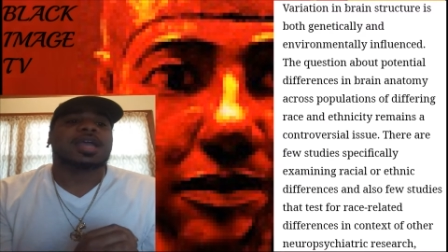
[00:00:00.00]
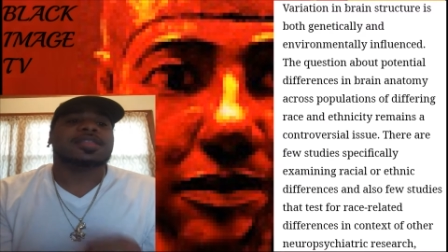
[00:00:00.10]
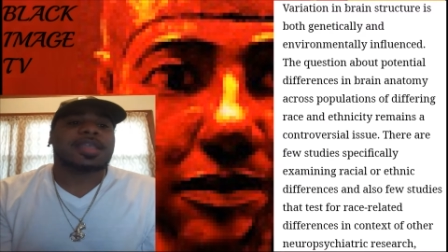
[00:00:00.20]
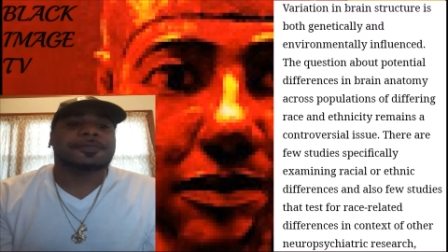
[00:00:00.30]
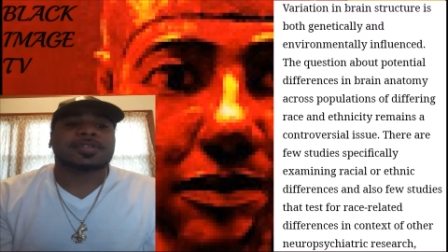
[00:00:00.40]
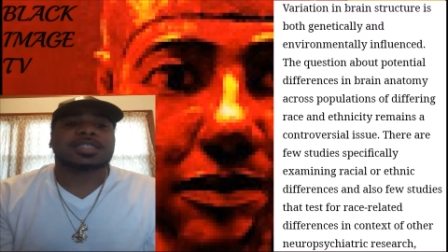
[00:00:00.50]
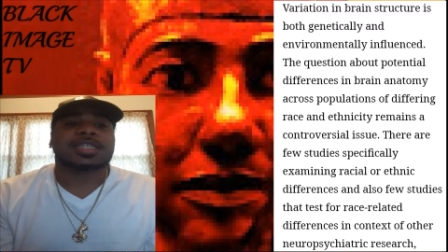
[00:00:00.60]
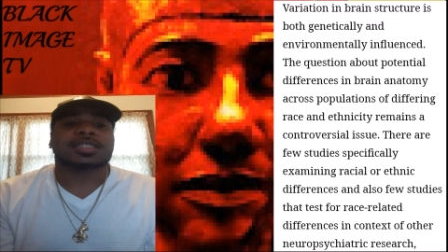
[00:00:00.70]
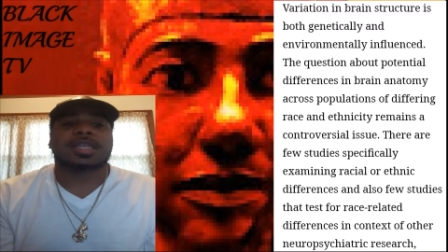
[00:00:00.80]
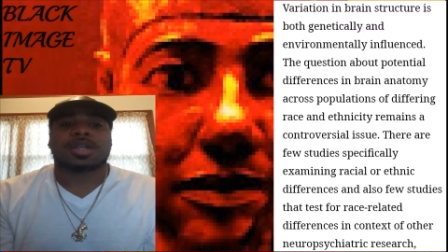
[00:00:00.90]

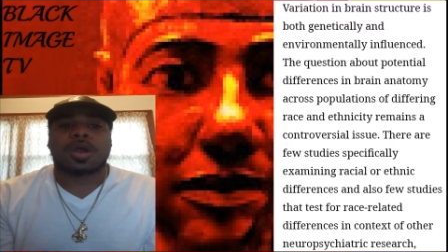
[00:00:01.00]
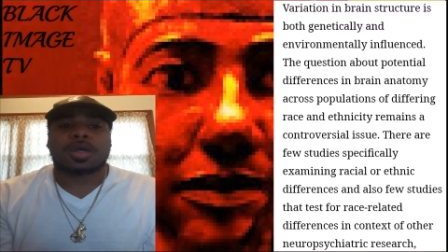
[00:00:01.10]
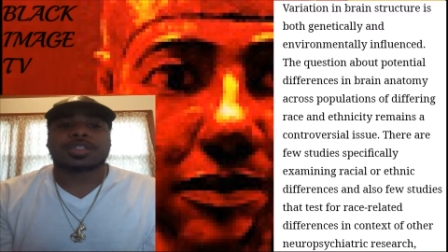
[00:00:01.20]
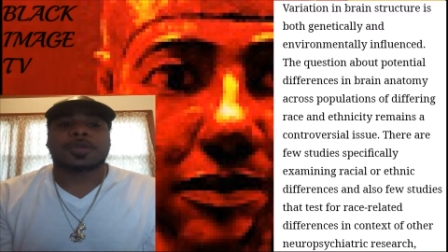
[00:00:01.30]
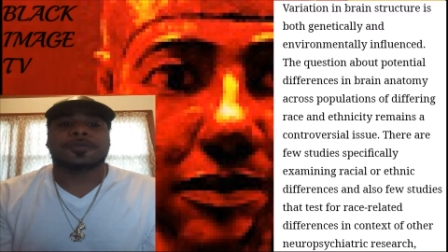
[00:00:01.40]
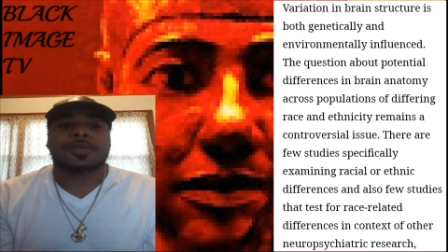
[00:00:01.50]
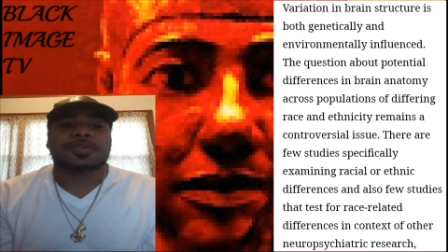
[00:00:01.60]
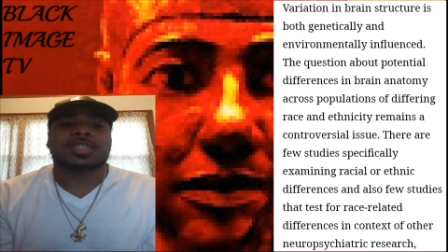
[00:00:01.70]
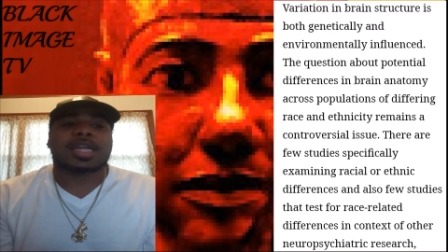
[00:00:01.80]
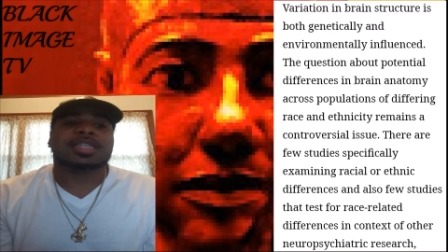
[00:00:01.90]
differences, and also few
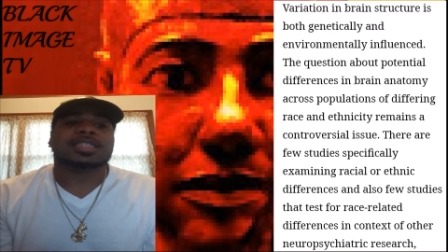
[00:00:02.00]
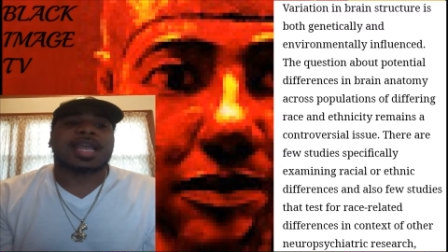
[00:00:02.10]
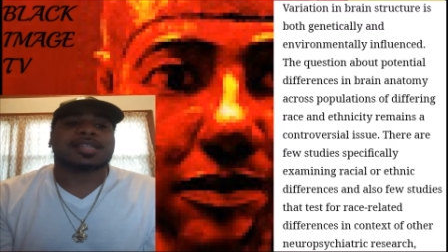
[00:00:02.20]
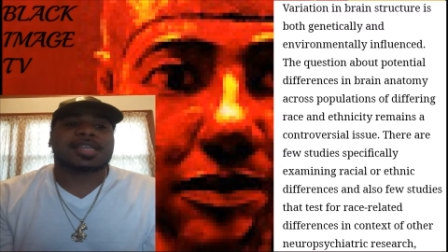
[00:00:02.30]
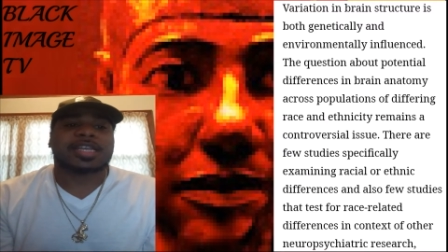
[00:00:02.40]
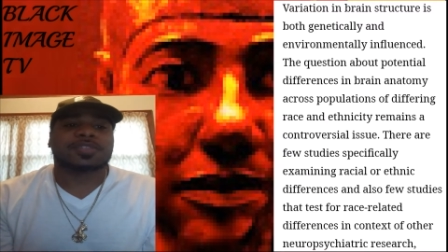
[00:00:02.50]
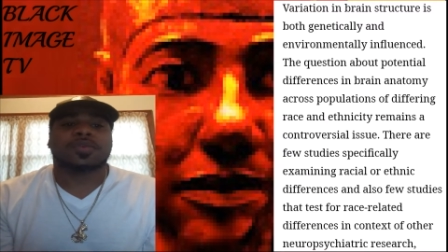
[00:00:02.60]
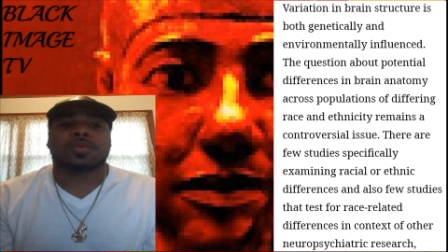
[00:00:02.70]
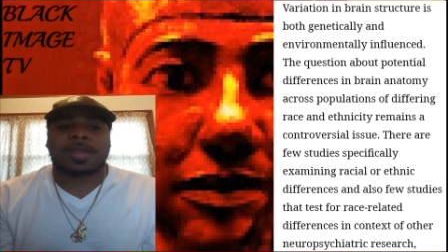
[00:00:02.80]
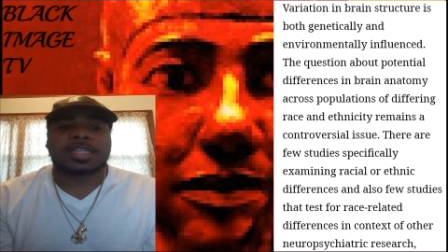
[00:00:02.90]
studies that test
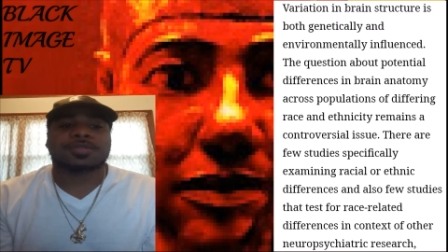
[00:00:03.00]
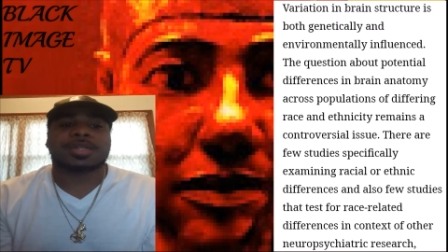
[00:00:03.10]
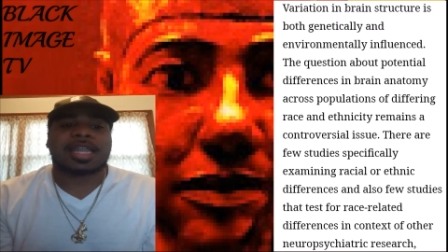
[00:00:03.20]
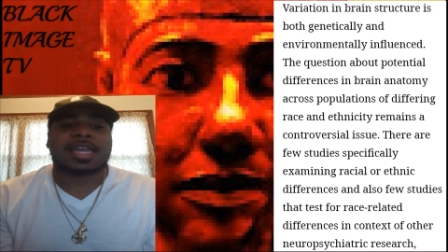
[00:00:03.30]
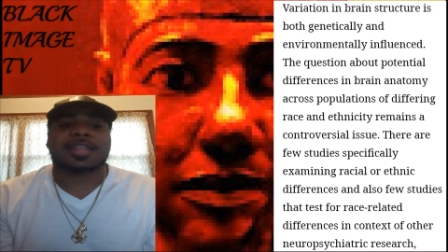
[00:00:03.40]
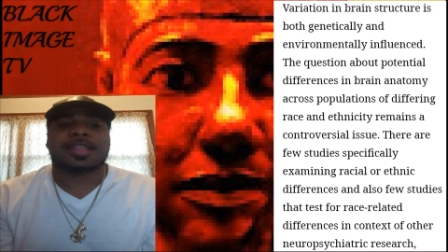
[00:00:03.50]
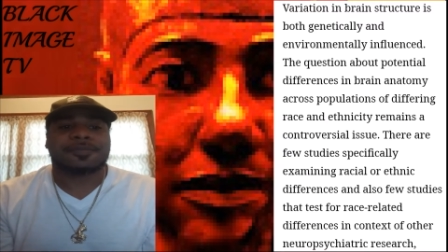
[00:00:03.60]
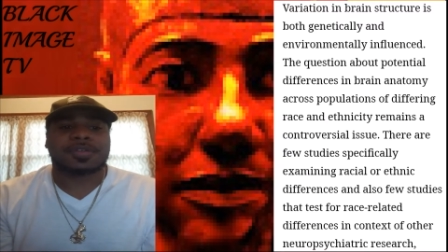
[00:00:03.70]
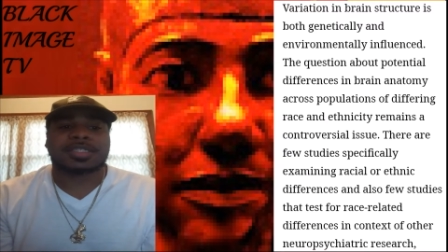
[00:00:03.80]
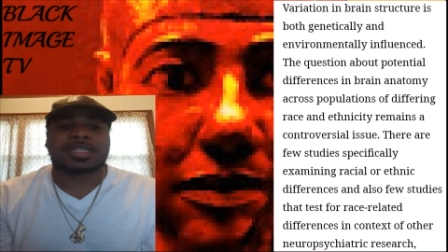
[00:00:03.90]
for race-related
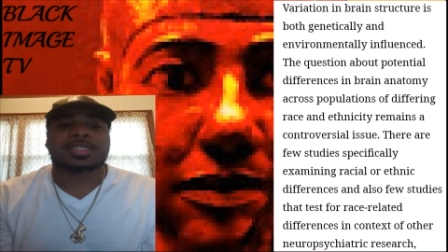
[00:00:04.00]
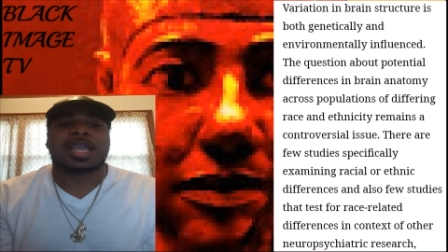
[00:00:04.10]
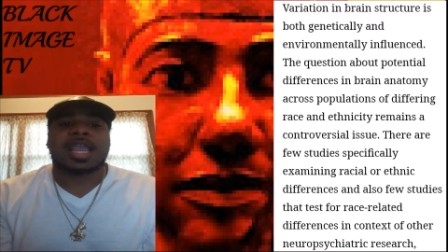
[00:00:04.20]
differences